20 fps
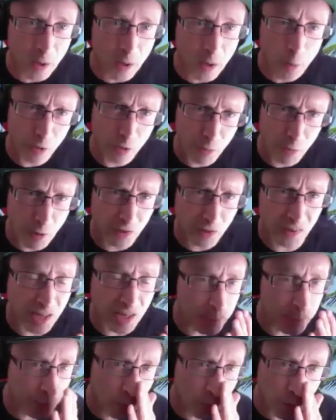which must
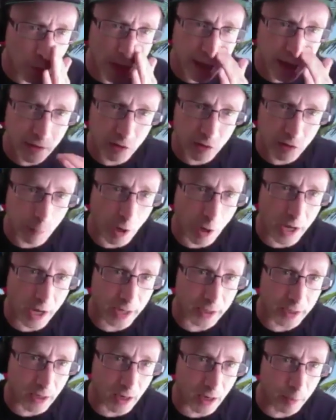keep you really
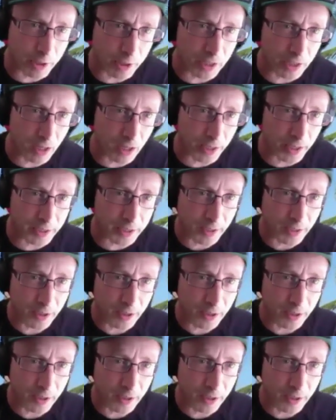inspired. I mean, like,